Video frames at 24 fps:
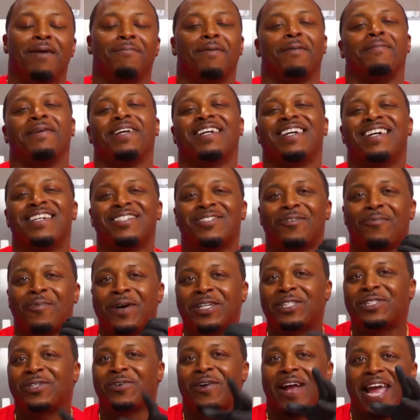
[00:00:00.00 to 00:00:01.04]
but because of
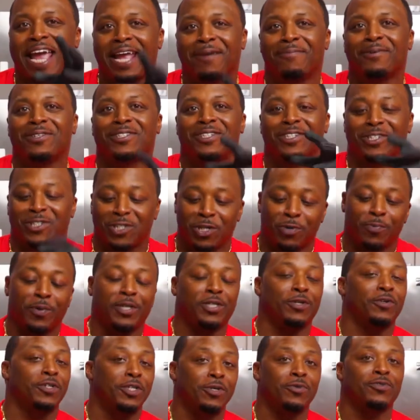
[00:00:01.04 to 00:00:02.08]
what you're able to do when
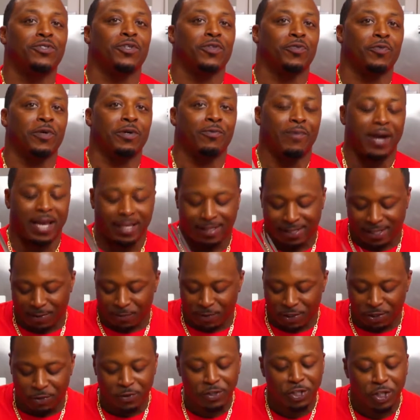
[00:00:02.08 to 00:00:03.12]
you use the 3-way. See,
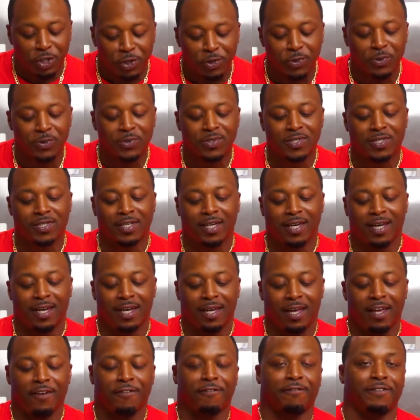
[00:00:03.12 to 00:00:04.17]
when you use
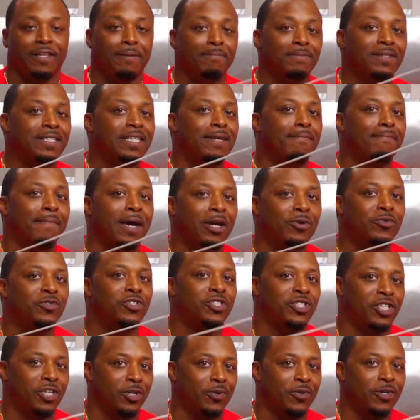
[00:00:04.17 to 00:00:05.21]
flimsy metal
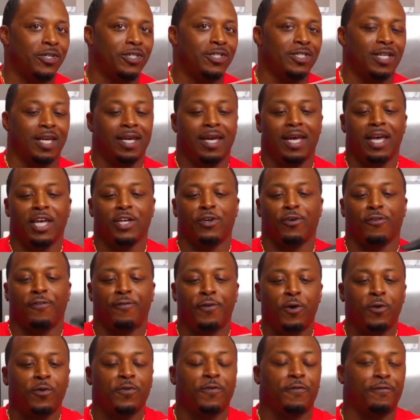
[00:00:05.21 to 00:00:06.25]
skewers, your
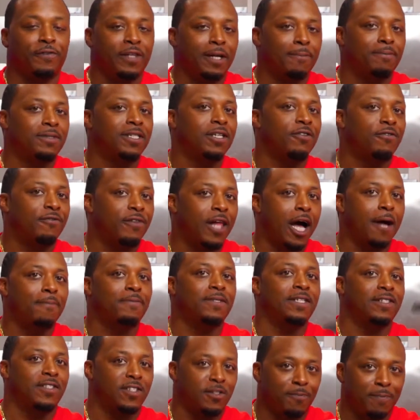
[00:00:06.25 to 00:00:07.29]
food flips and flops,
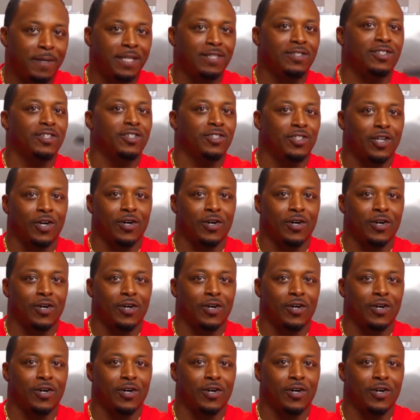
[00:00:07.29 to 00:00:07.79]
it spins and